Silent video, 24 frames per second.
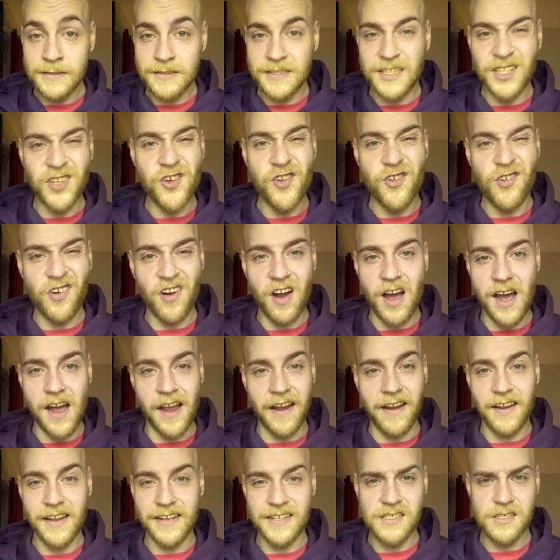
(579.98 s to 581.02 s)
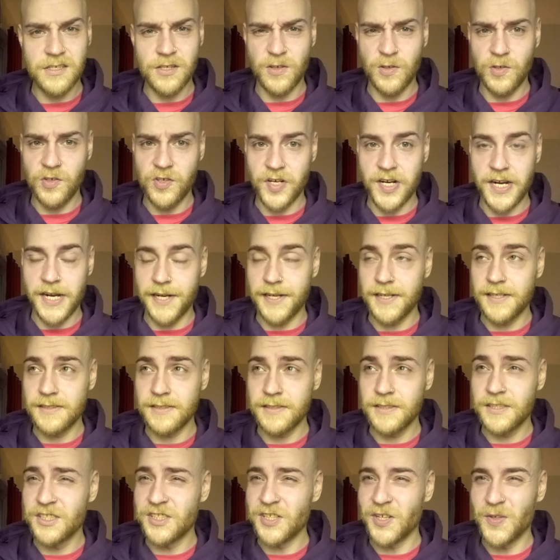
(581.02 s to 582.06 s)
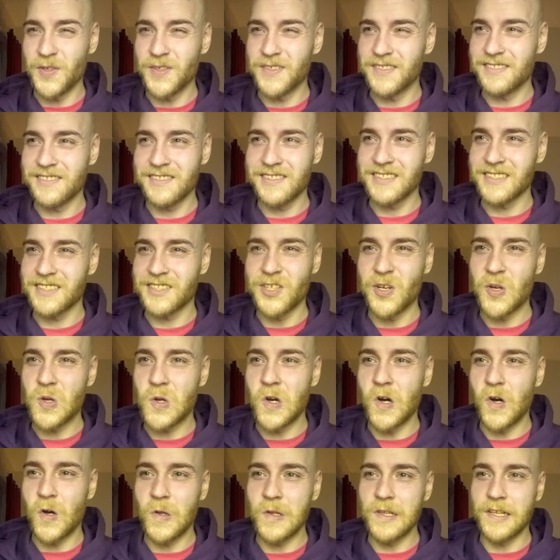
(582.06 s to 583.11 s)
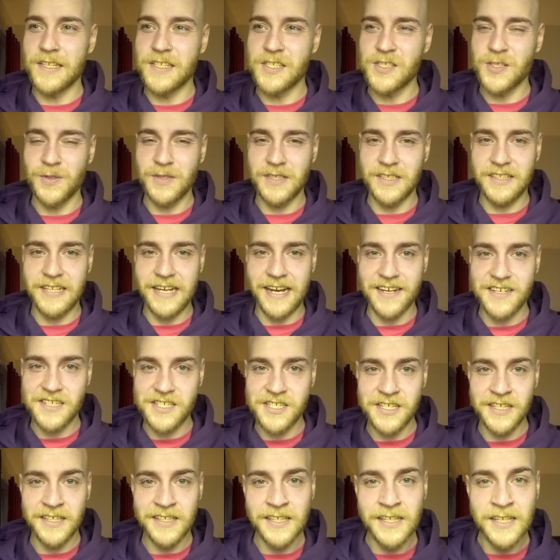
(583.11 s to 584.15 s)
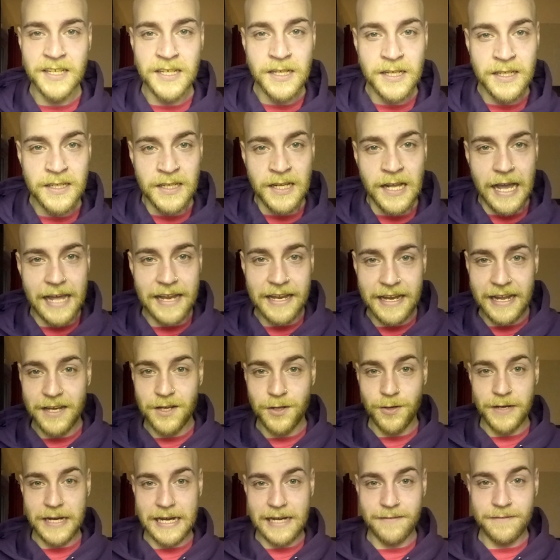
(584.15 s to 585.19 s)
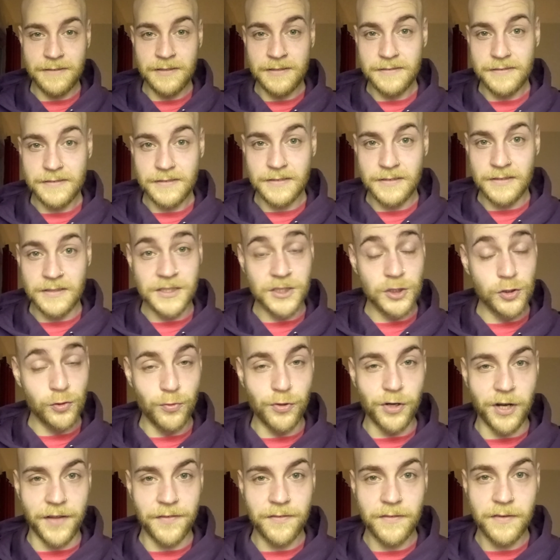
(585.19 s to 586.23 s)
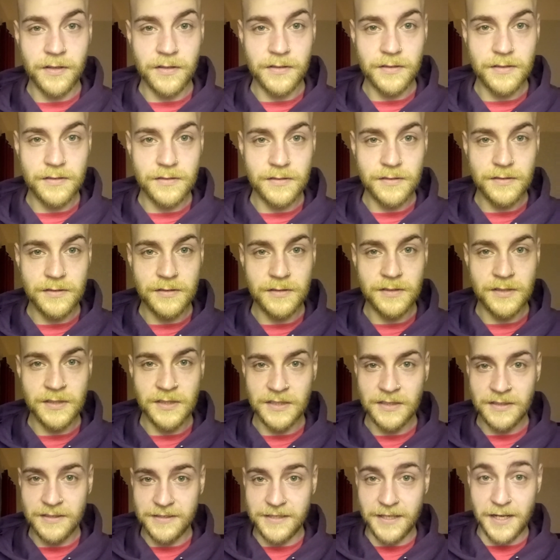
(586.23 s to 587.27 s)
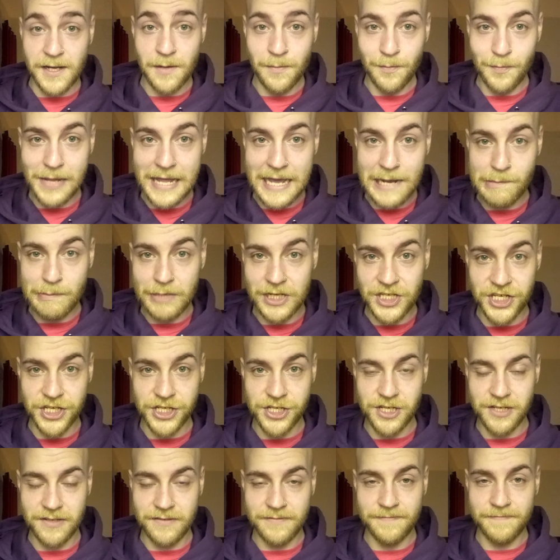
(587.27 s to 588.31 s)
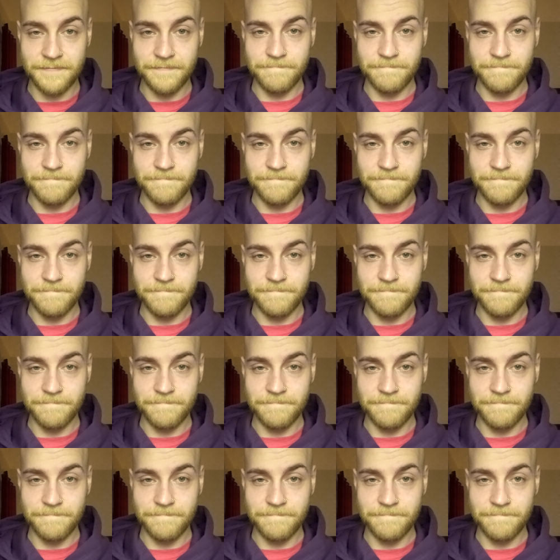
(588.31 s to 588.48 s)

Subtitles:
It's so dry, so cold and so detached. And then you have Sorat, the black magician.